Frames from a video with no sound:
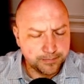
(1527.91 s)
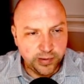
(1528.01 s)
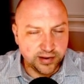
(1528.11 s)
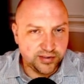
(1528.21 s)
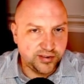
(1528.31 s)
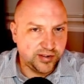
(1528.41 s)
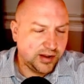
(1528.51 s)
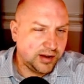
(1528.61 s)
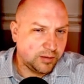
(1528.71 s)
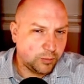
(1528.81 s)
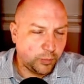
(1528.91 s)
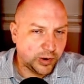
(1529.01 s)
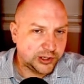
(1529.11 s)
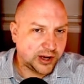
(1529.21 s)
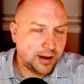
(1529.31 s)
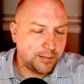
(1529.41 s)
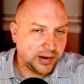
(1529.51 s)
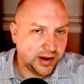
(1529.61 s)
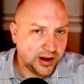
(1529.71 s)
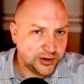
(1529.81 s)
we could see which
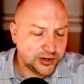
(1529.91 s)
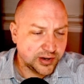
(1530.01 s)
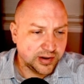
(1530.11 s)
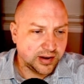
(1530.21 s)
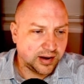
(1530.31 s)
combination